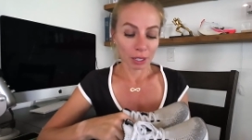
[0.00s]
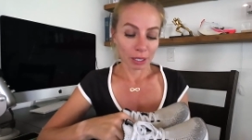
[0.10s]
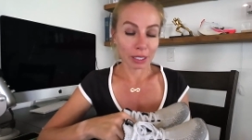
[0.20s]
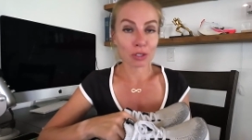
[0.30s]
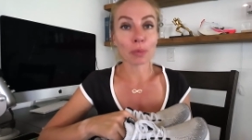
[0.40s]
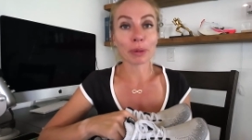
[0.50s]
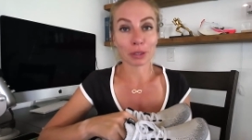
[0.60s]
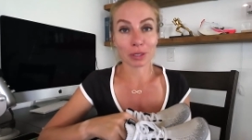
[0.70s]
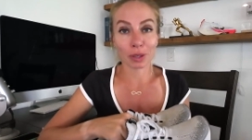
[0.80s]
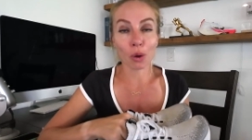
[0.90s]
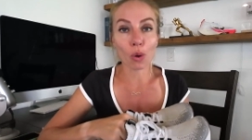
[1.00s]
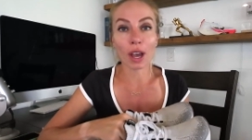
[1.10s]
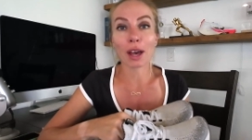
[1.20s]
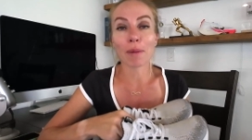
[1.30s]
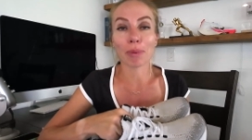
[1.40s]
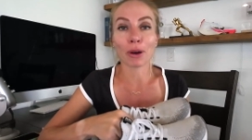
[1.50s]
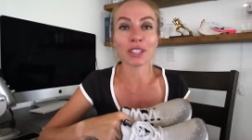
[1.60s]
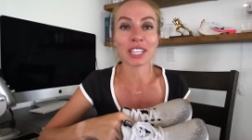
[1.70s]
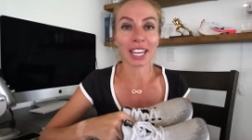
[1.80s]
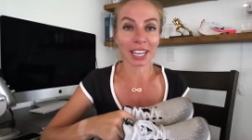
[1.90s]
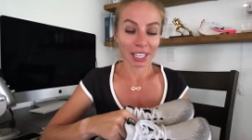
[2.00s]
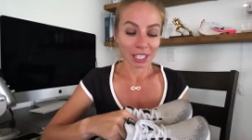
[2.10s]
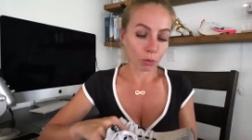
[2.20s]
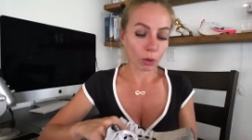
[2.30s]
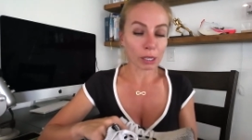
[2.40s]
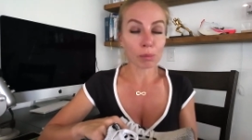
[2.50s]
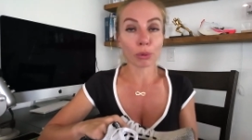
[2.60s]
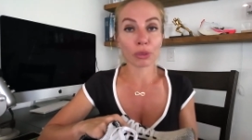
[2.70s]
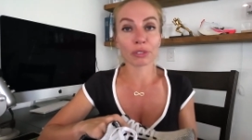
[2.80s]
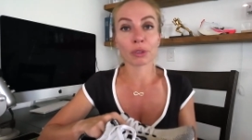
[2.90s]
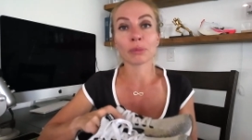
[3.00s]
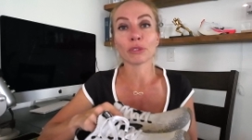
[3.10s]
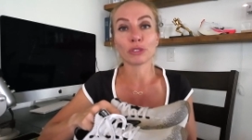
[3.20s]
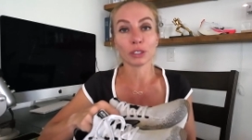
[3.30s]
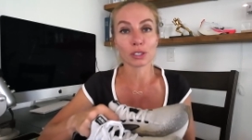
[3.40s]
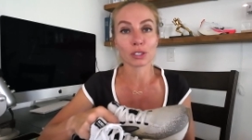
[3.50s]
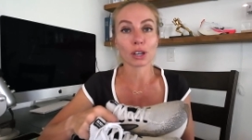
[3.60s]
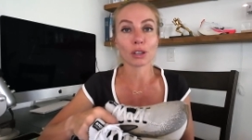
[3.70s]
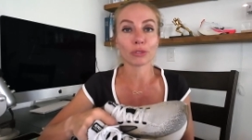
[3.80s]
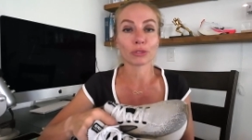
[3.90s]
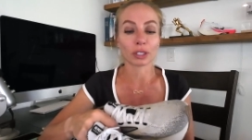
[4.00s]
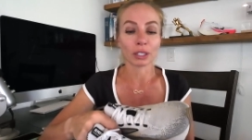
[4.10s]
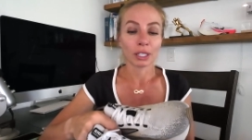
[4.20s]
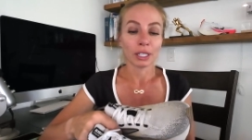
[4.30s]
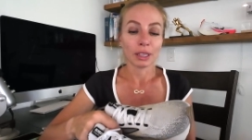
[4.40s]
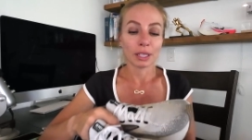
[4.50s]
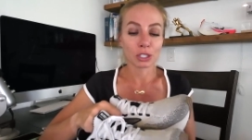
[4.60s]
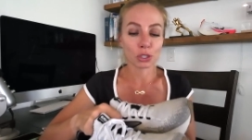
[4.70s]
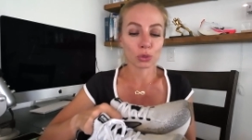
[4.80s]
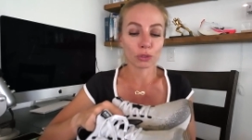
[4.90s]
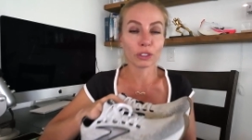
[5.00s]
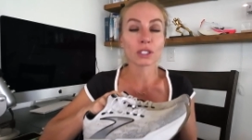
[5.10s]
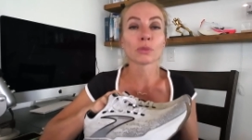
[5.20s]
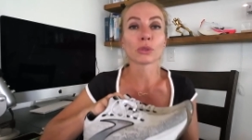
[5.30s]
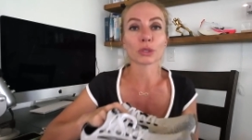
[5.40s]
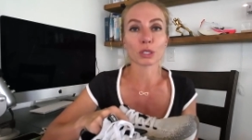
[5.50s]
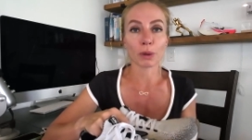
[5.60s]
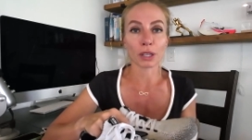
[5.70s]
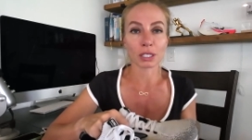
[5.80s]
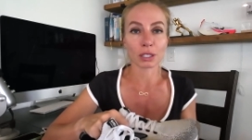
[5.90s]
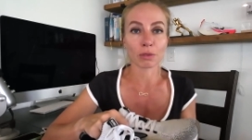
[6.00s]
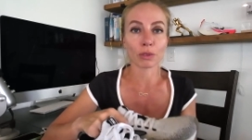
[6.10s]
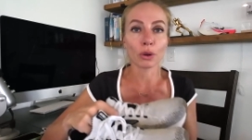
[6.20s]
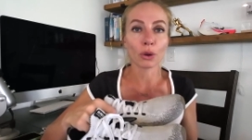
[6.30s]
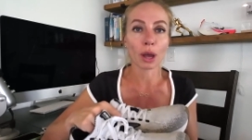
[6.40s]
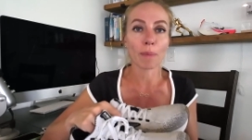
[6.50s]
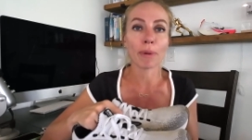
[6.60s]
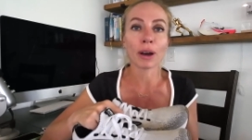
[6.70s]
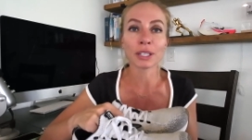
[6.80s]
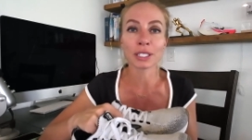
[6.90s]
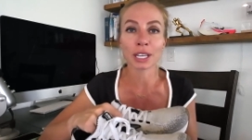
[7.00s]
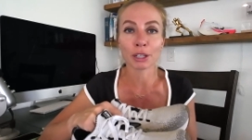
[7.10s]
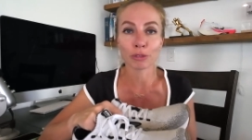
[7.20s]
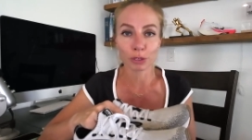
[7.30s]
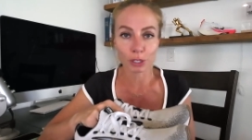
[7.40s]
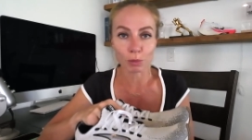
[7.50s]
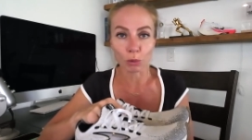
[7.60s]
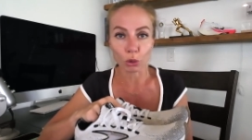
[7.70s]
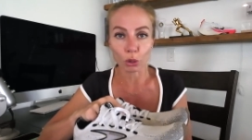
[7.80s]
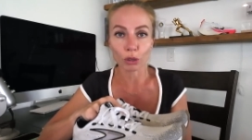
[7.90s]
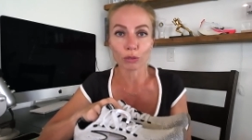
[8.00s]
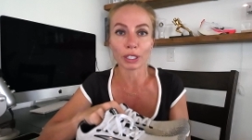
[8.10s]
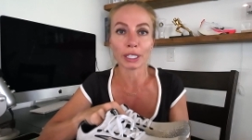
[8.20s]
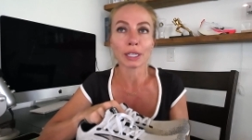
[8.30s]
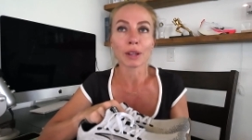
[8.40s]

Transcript: let's compare it to the Hoka Bondi. While both of them feel soft, this shoe feels more responsive. The Hoka Bondi feels more of a